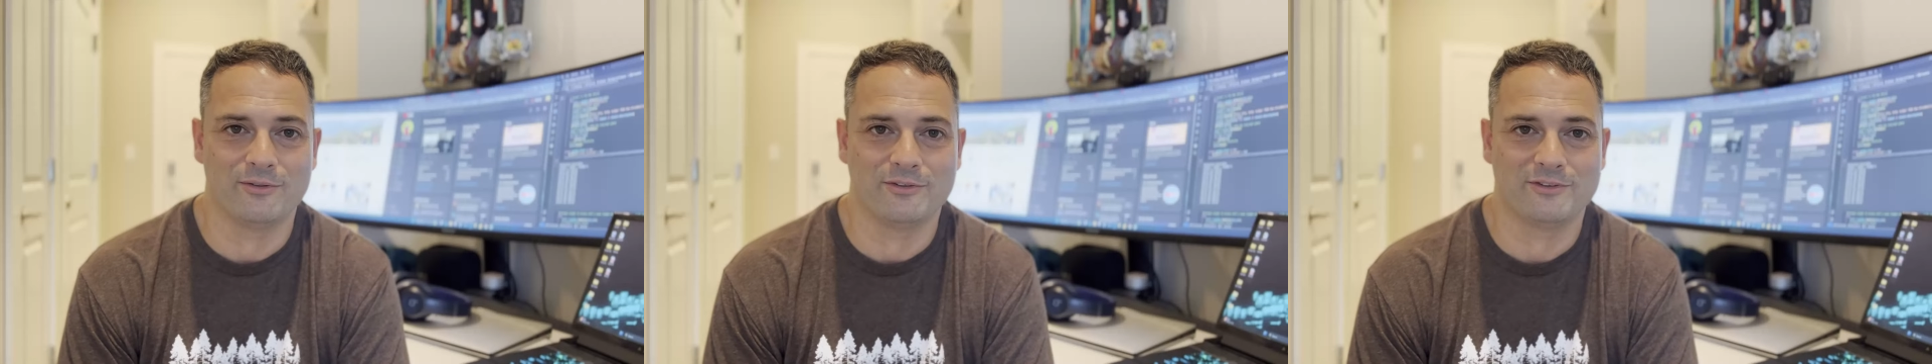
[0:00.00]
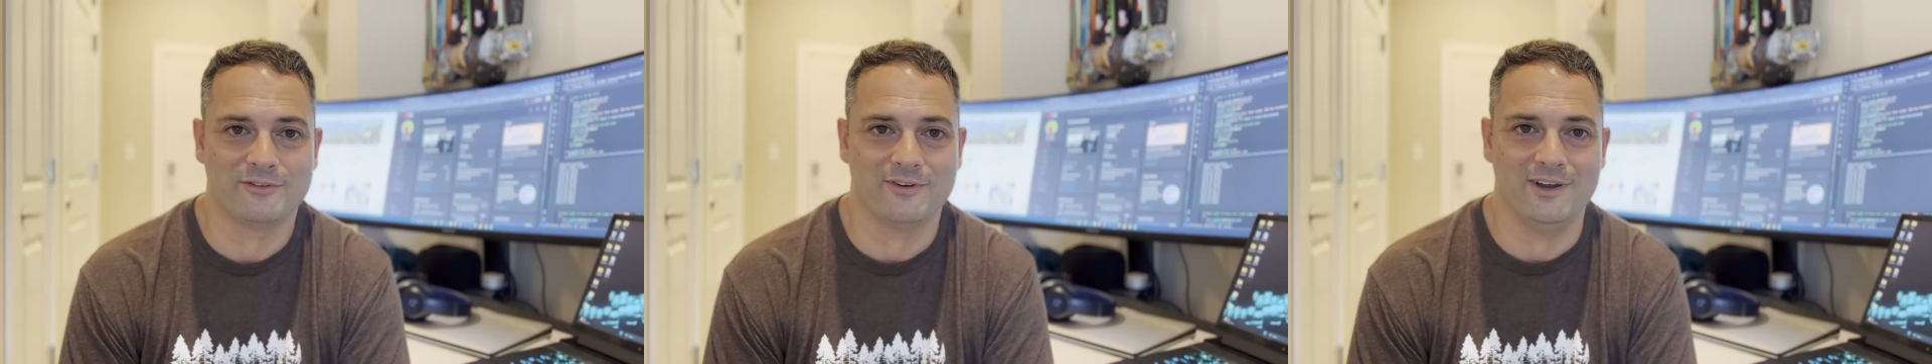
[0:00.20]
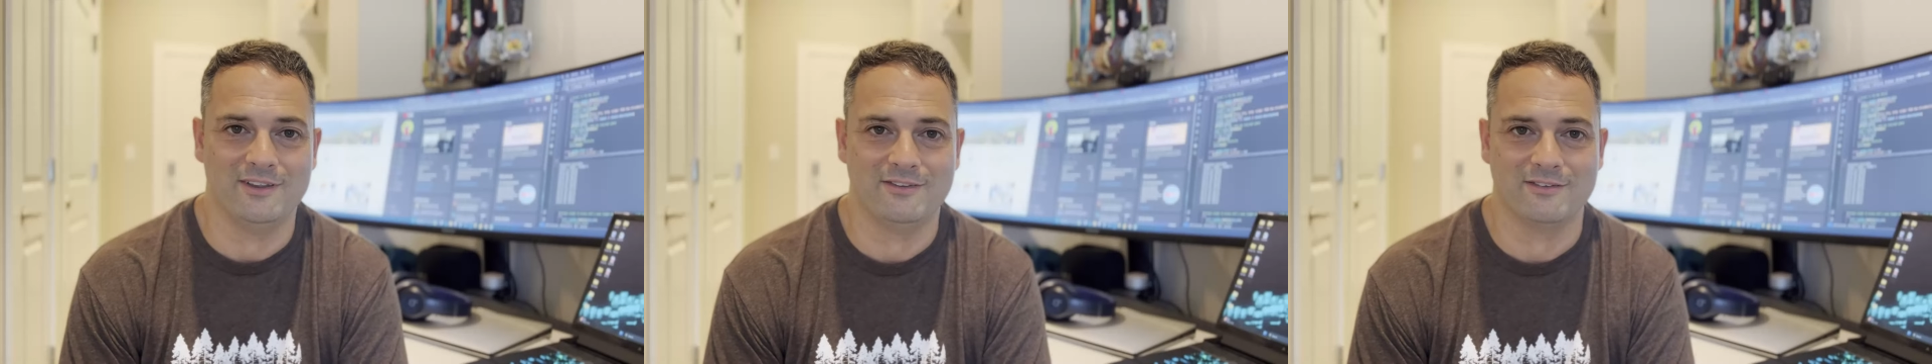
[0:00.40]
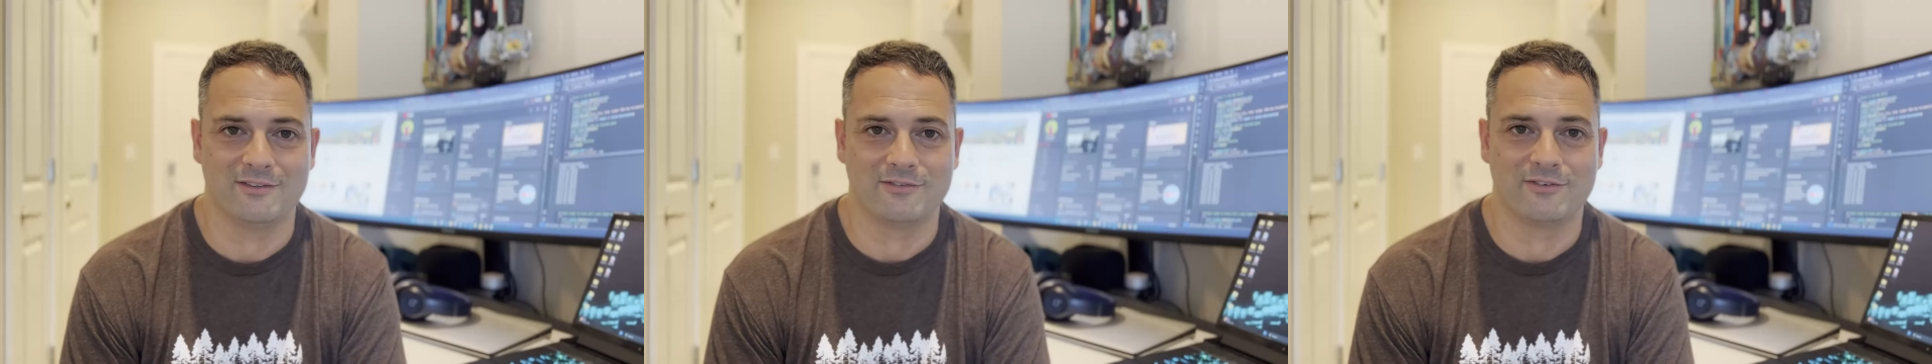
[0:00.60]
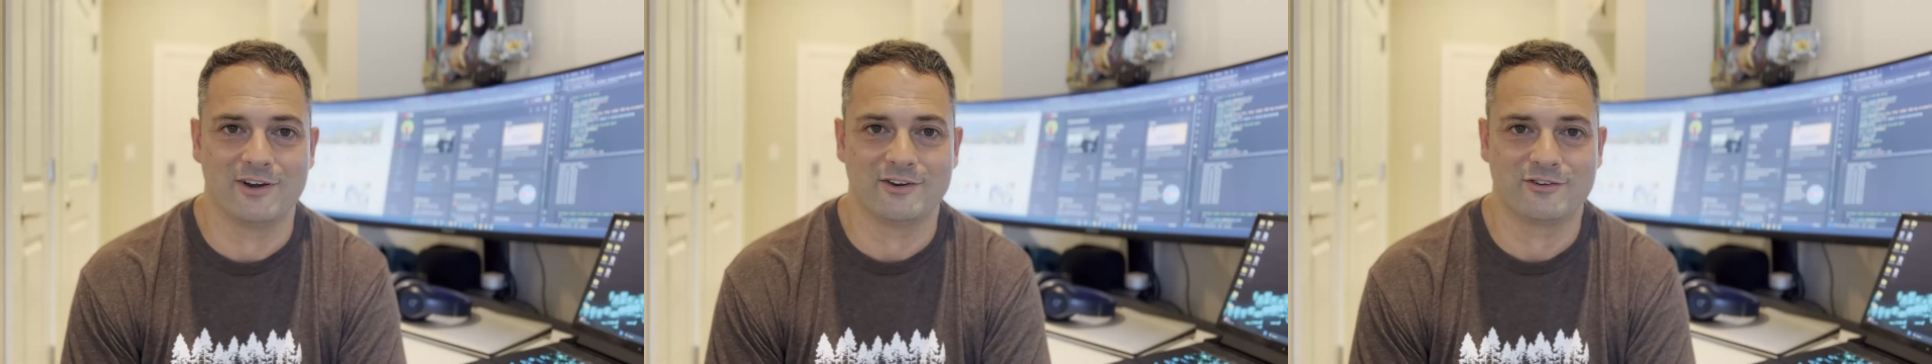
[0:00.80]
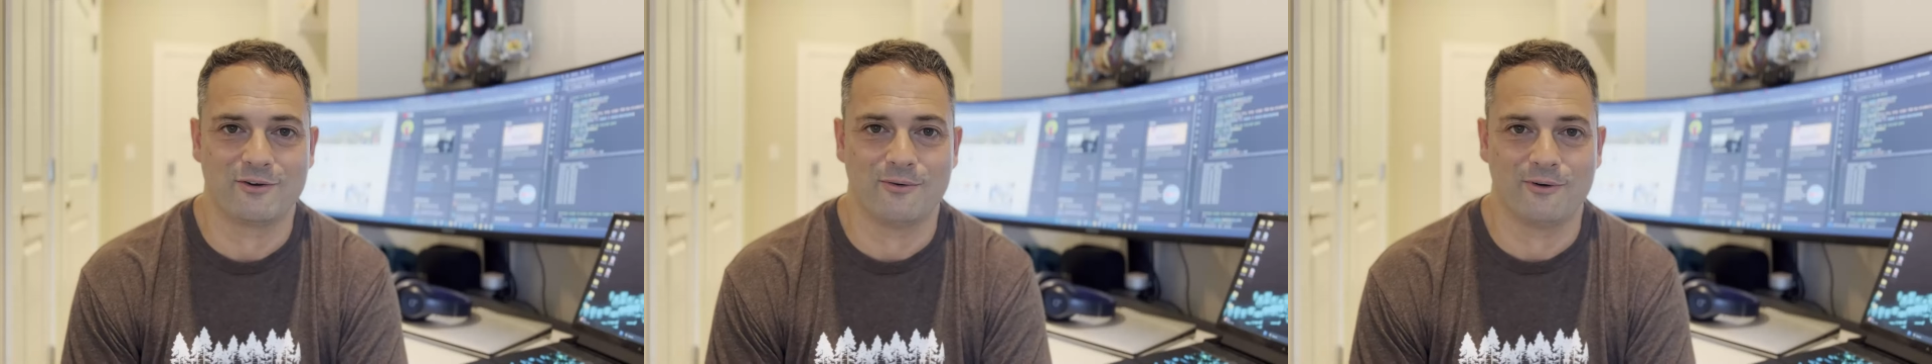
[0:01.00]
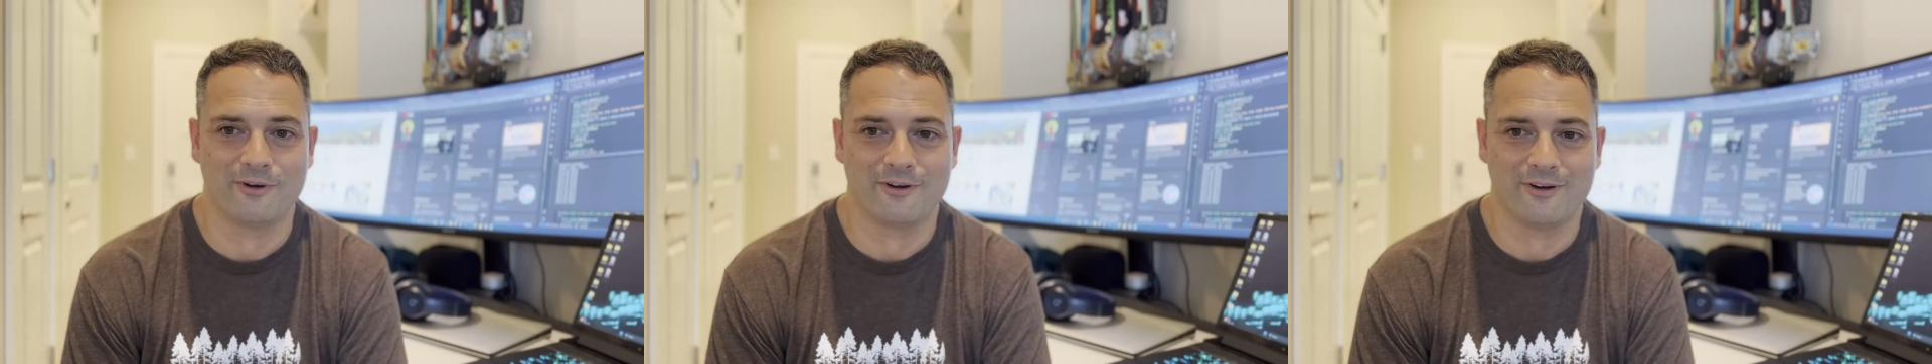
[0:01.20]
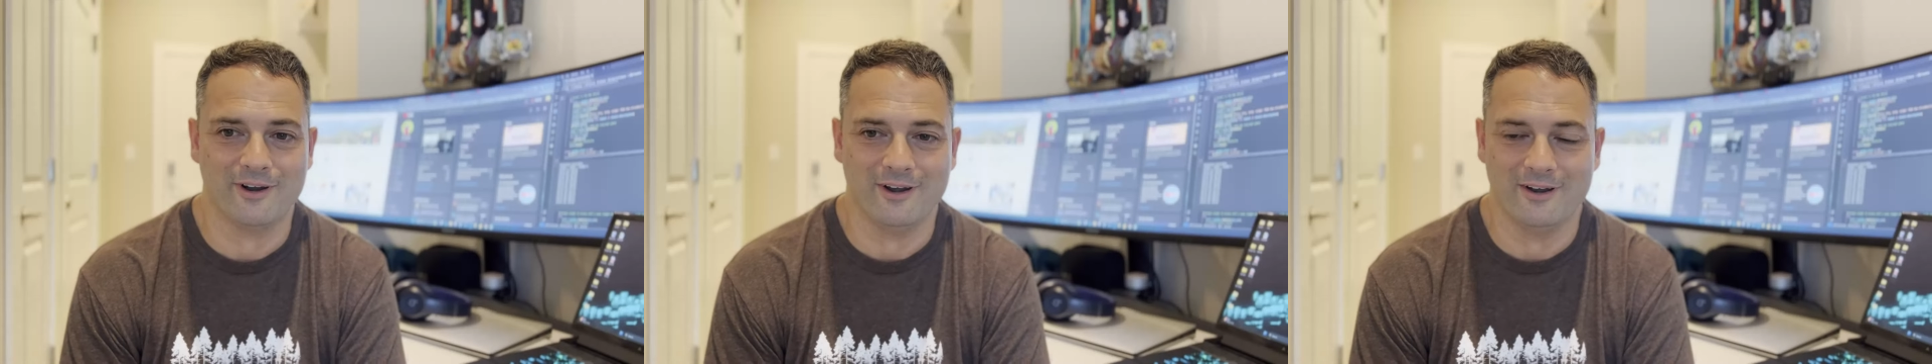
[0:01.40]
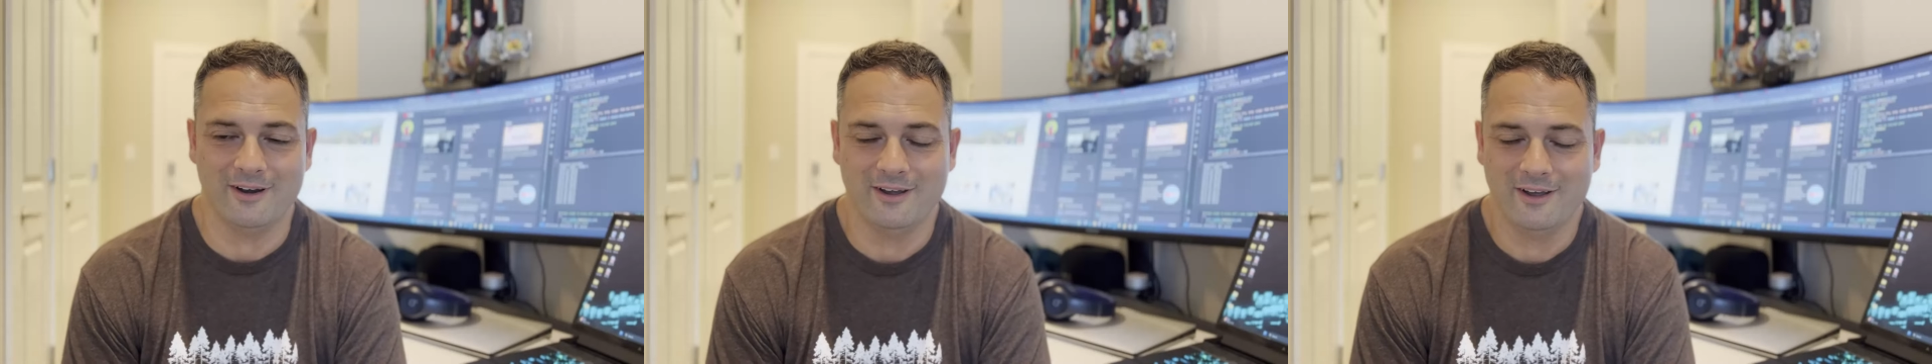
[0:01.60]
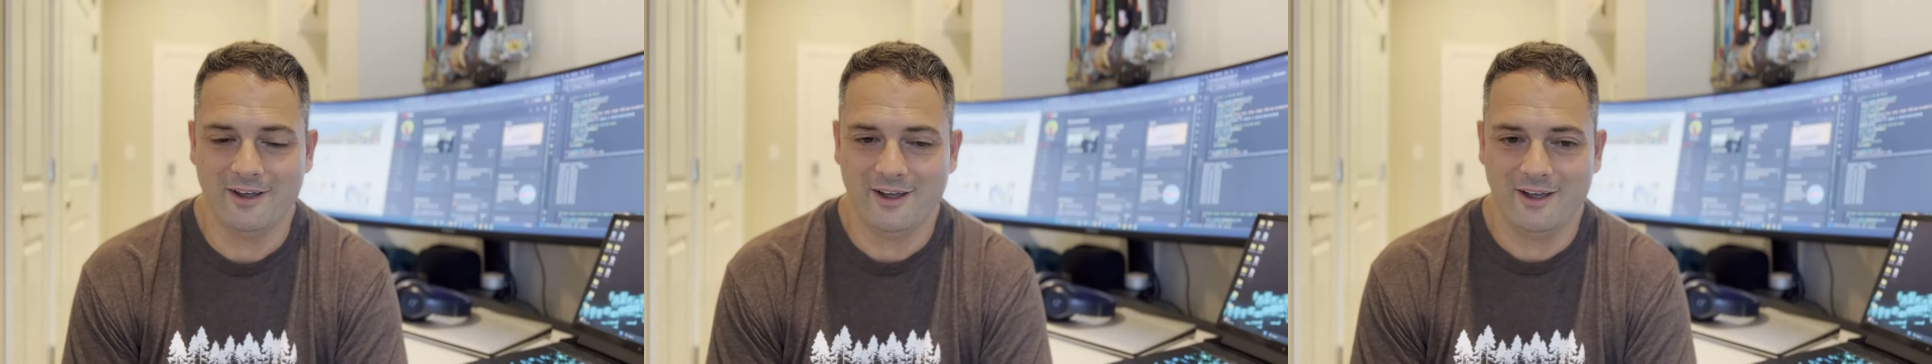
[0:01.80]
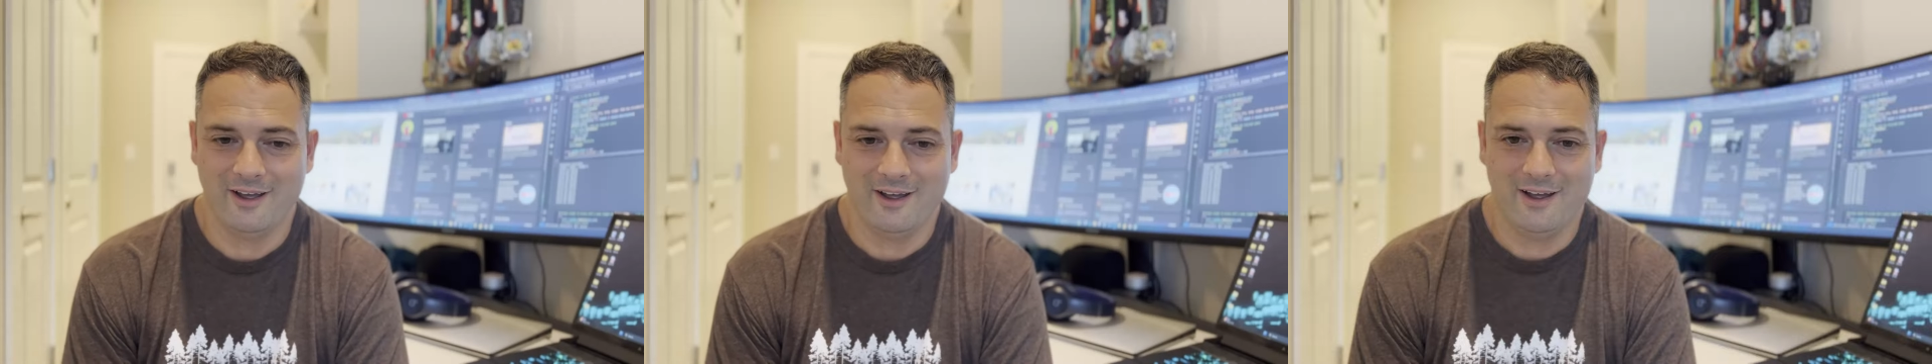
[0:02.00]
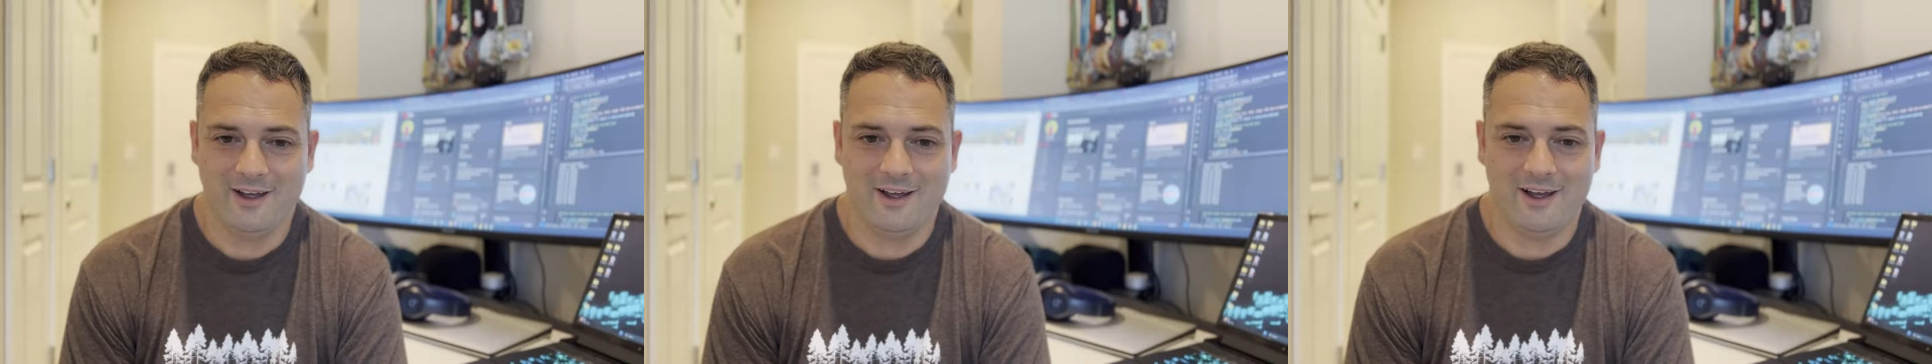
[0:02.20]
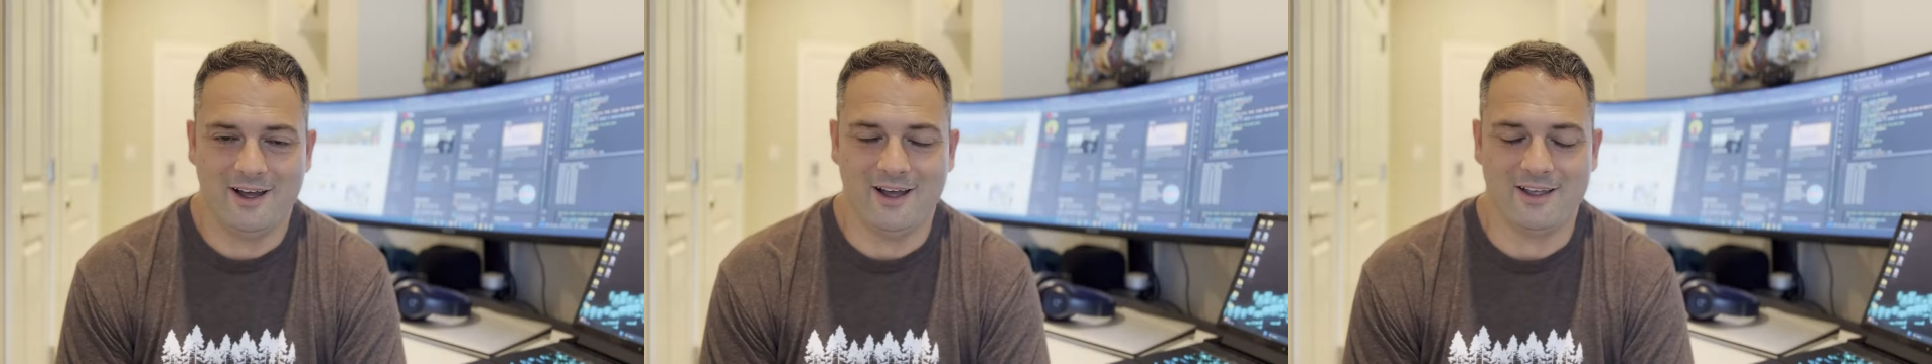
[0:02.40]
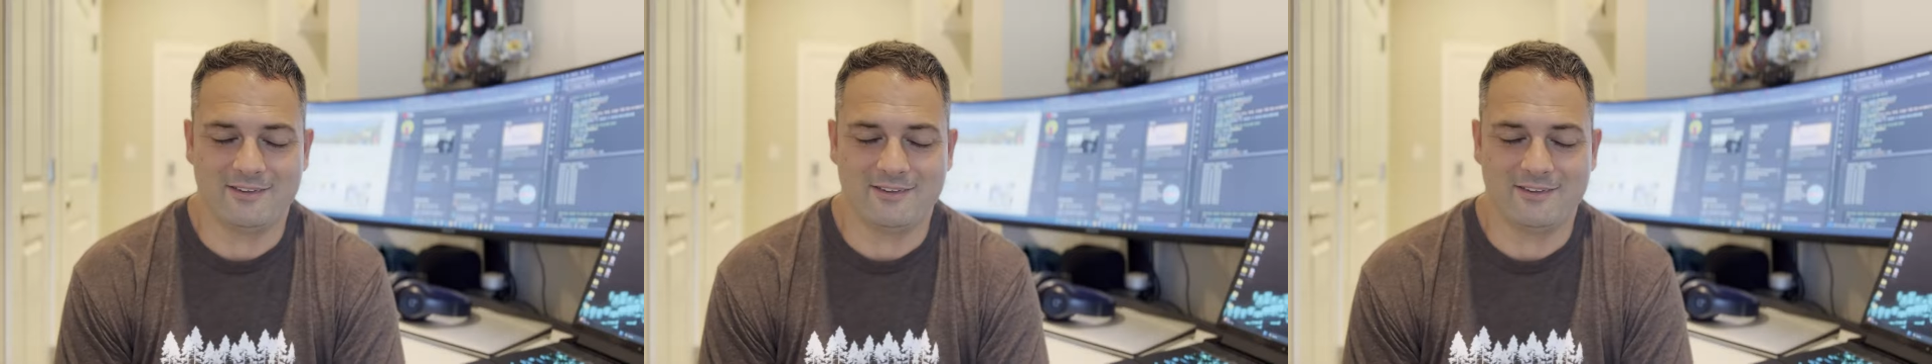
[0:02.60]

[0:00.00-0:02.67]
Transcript: the streets of the French Quarter and uh,